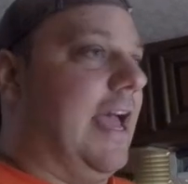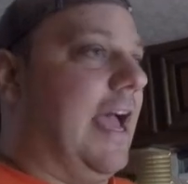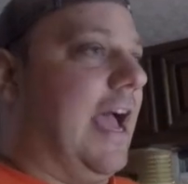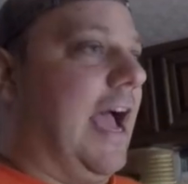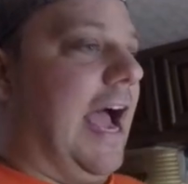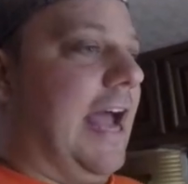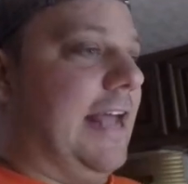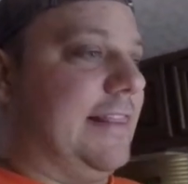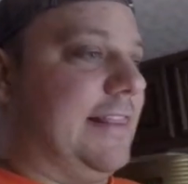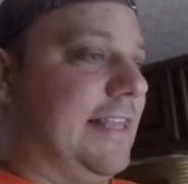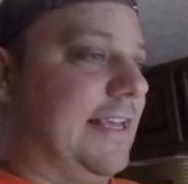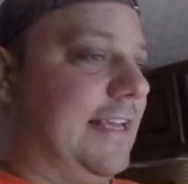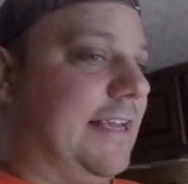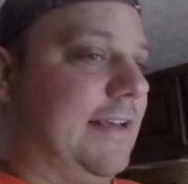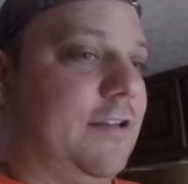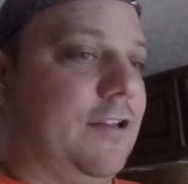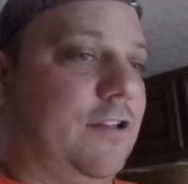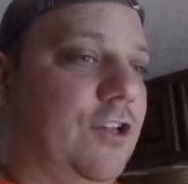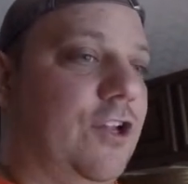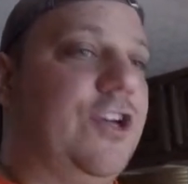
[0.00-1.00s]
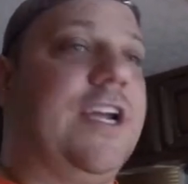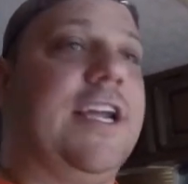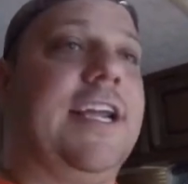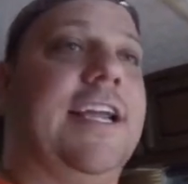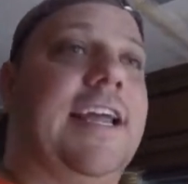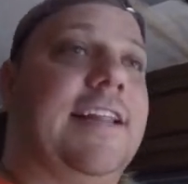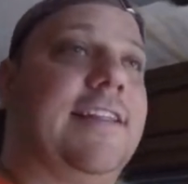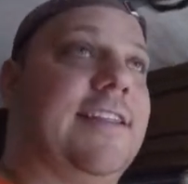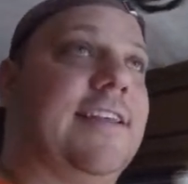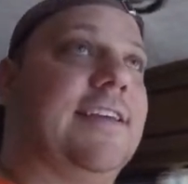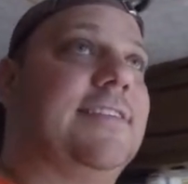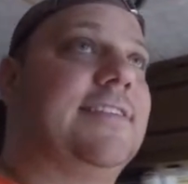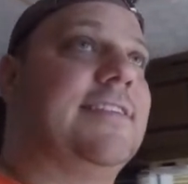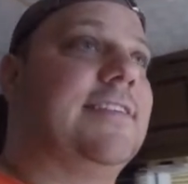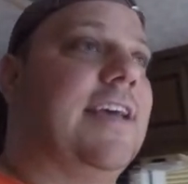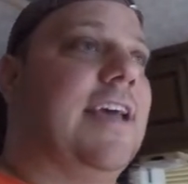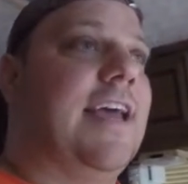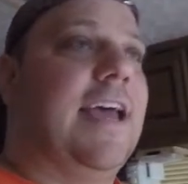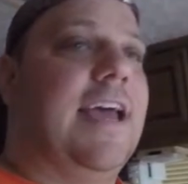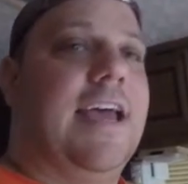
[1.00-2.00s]
I think looking at this
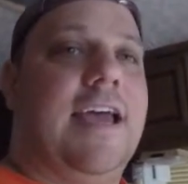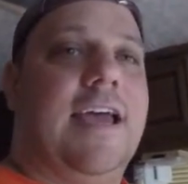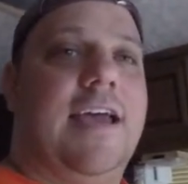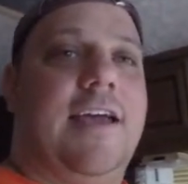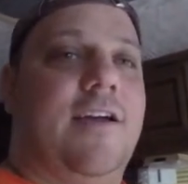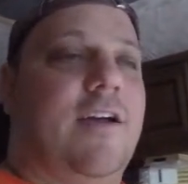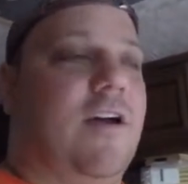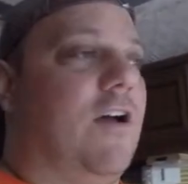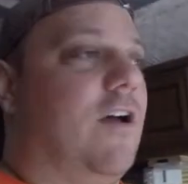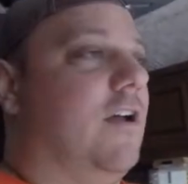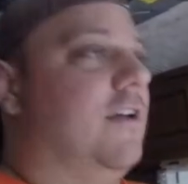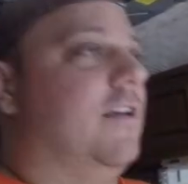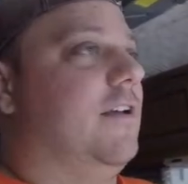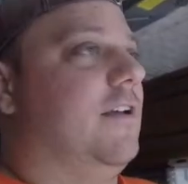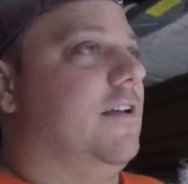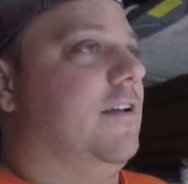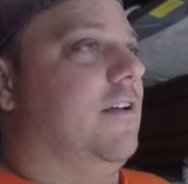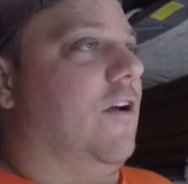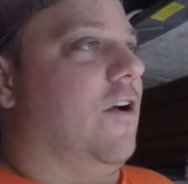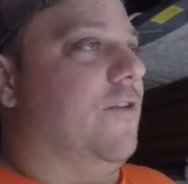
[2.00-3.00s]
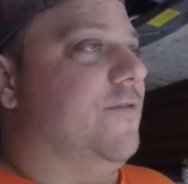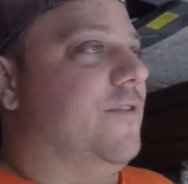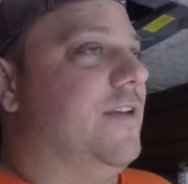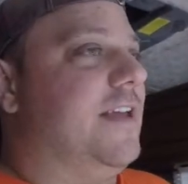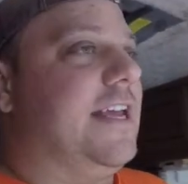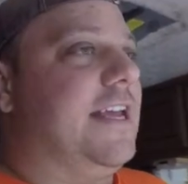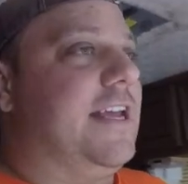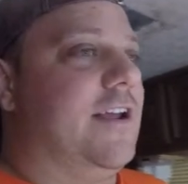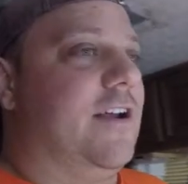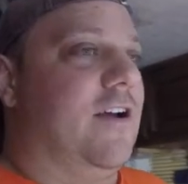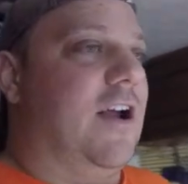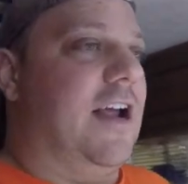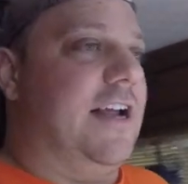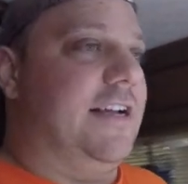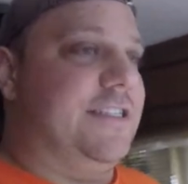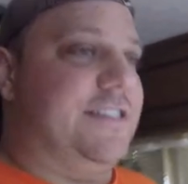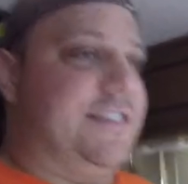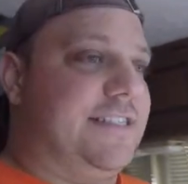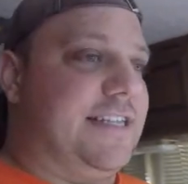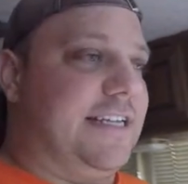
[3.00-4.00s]
R V here, I
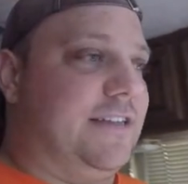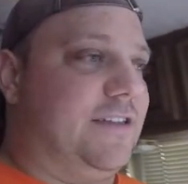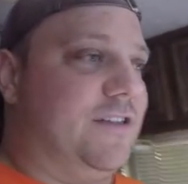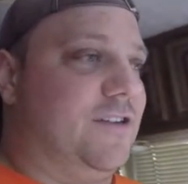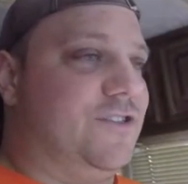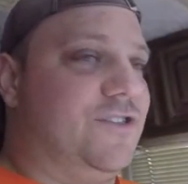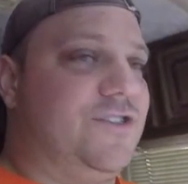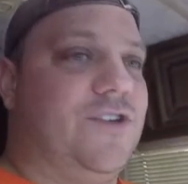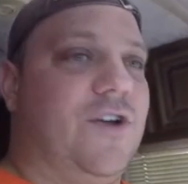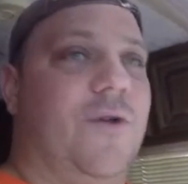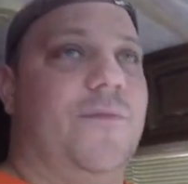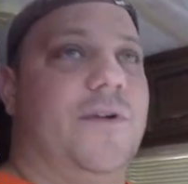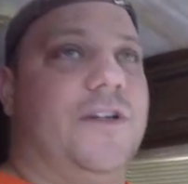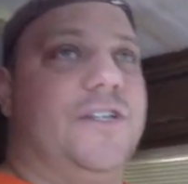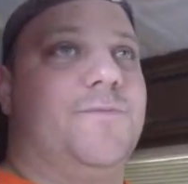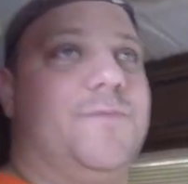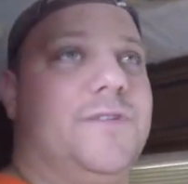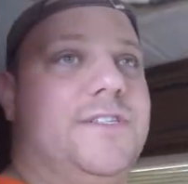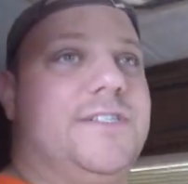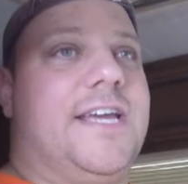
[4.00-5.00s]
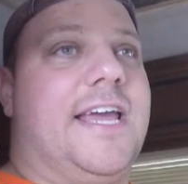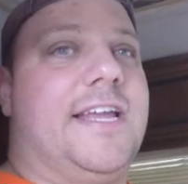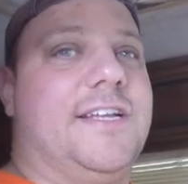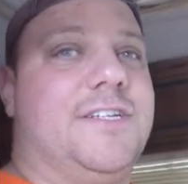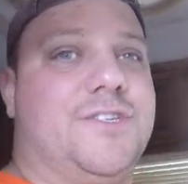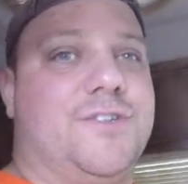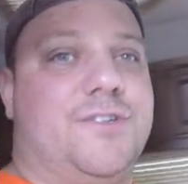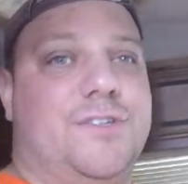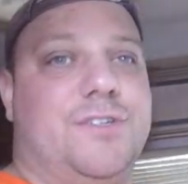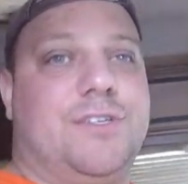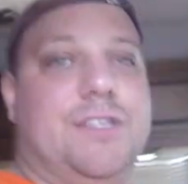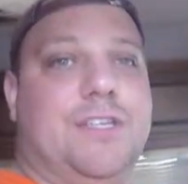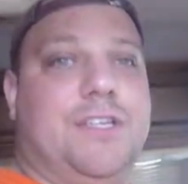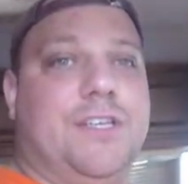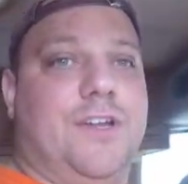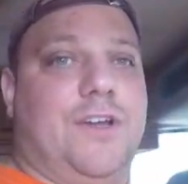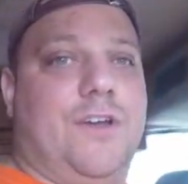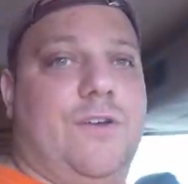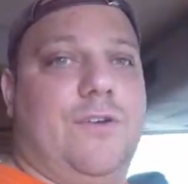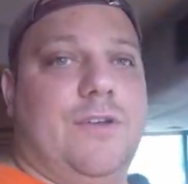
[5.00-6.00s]
just think there's so much potential,
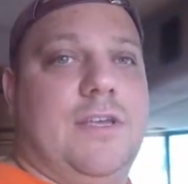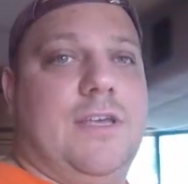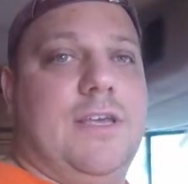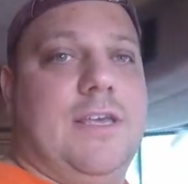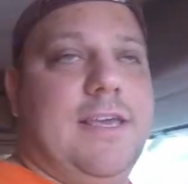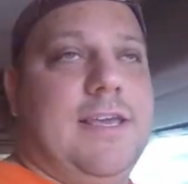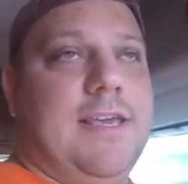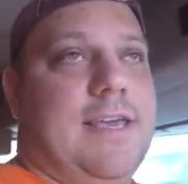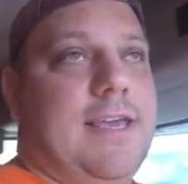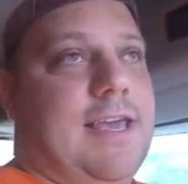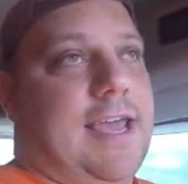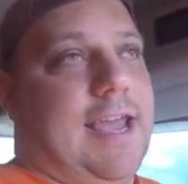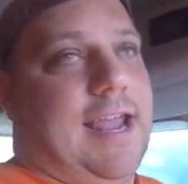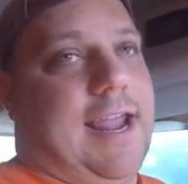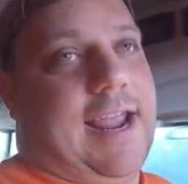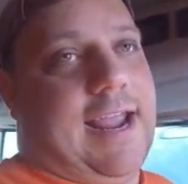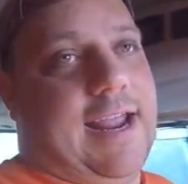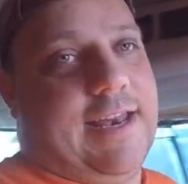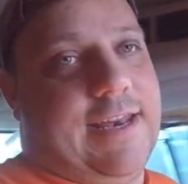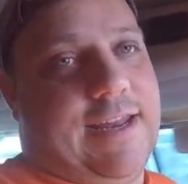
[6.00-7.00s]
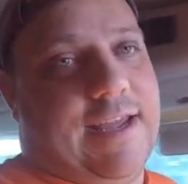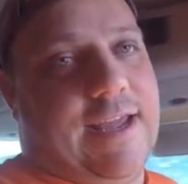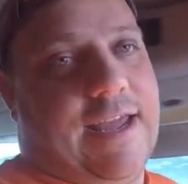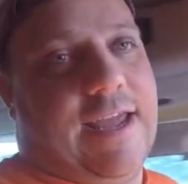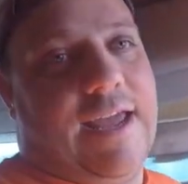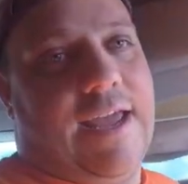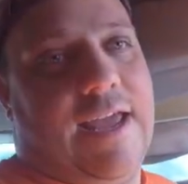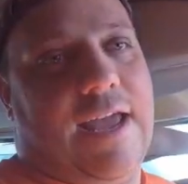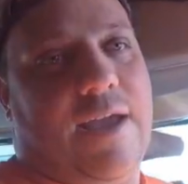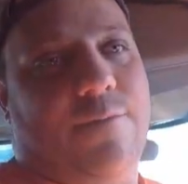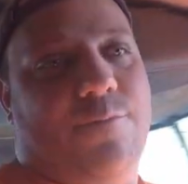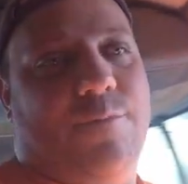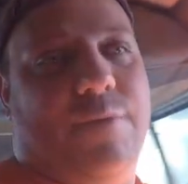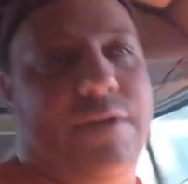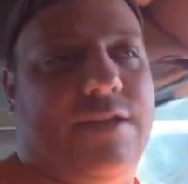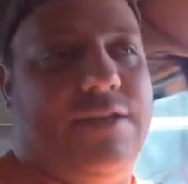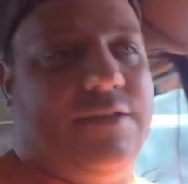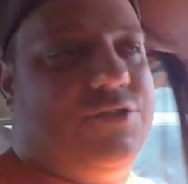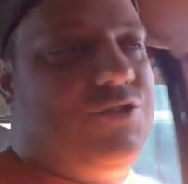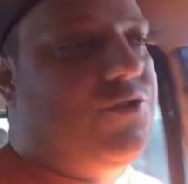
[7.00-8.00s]
you know. And uh, I'm
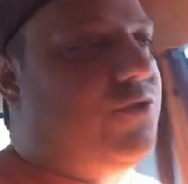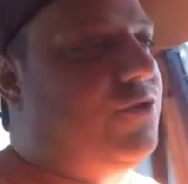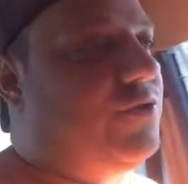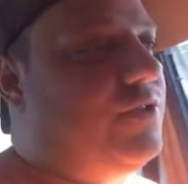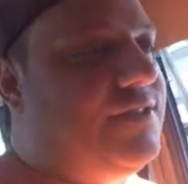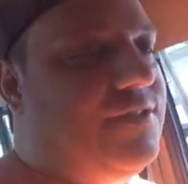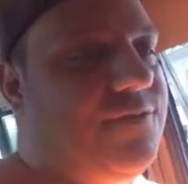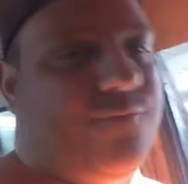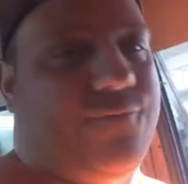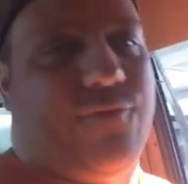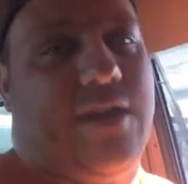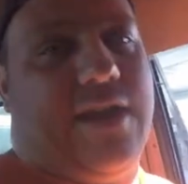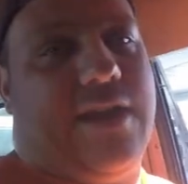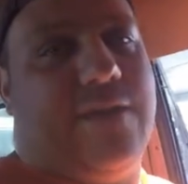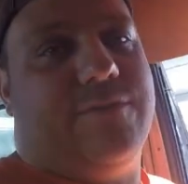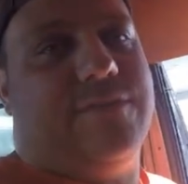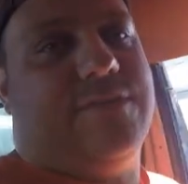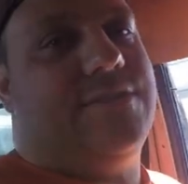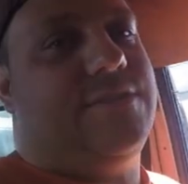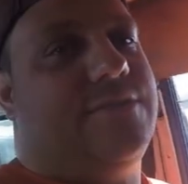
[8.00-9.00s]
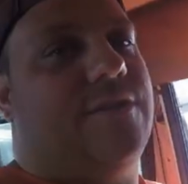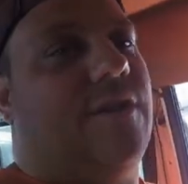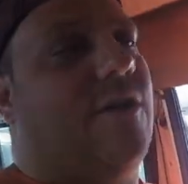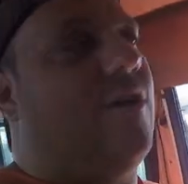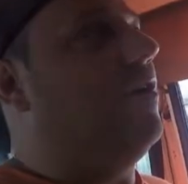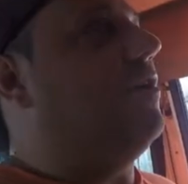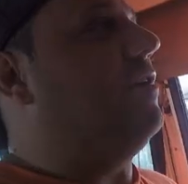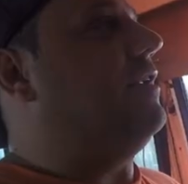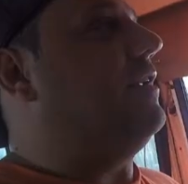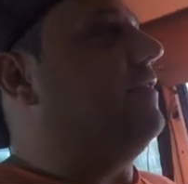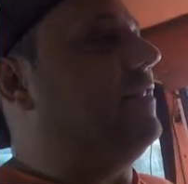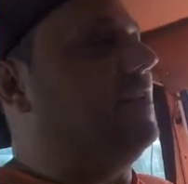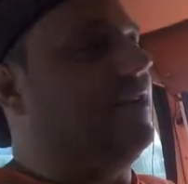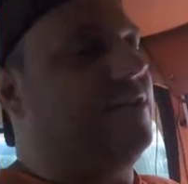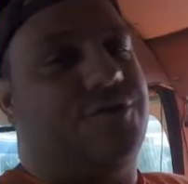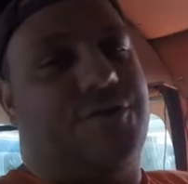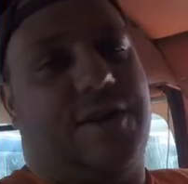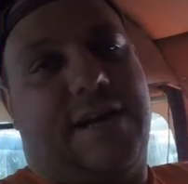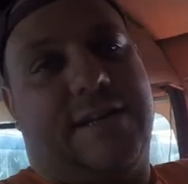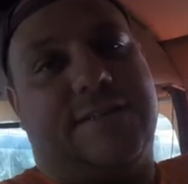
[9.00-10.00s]
being told that the frame is solid, and the
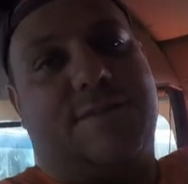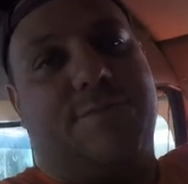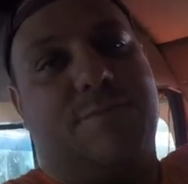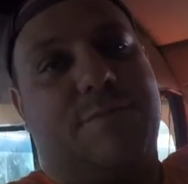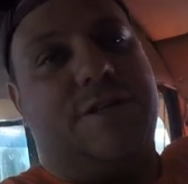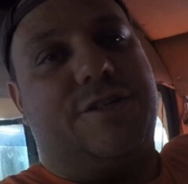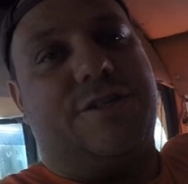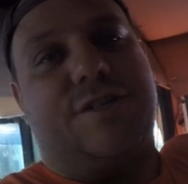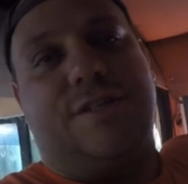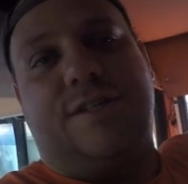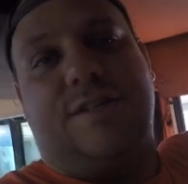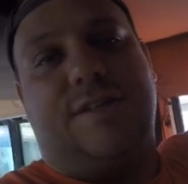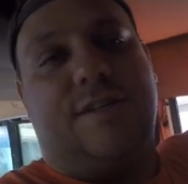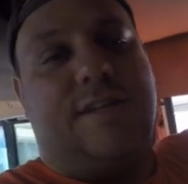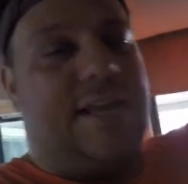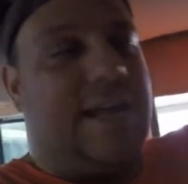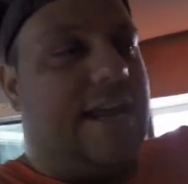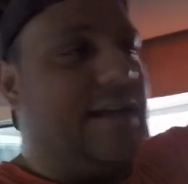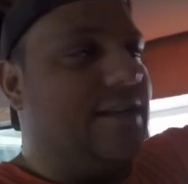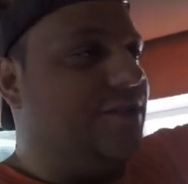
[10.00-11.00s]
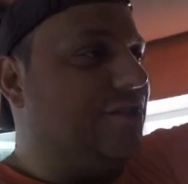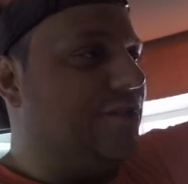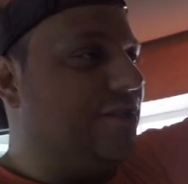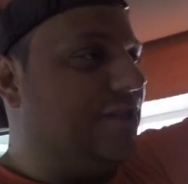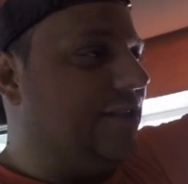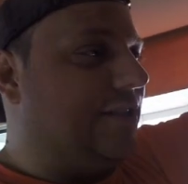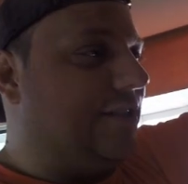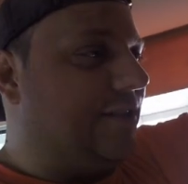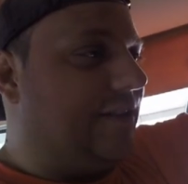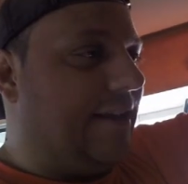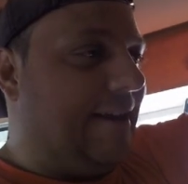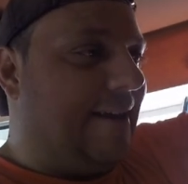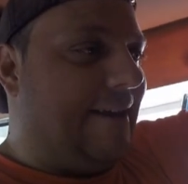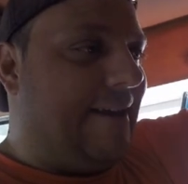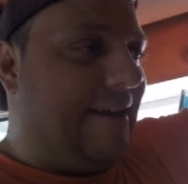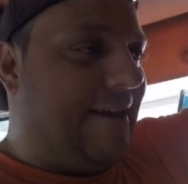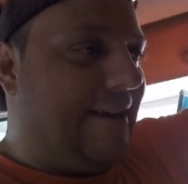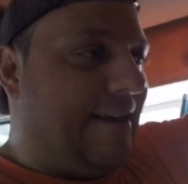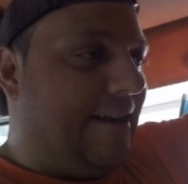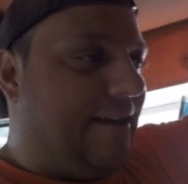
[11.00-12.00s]
transmission and the engine, and
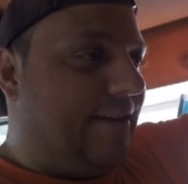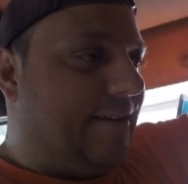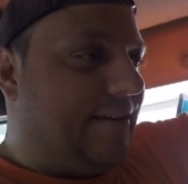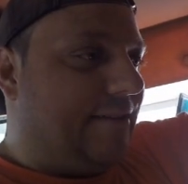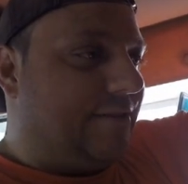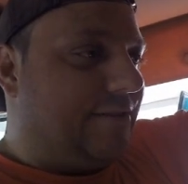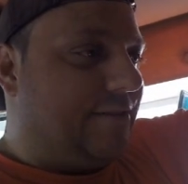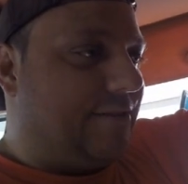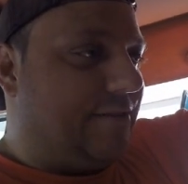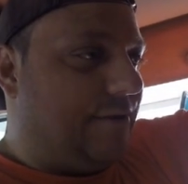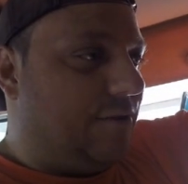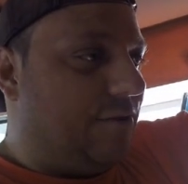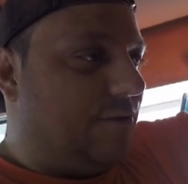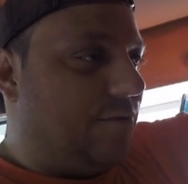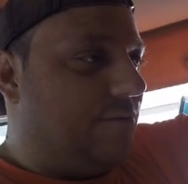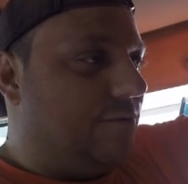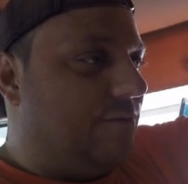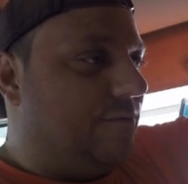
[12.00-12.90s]
so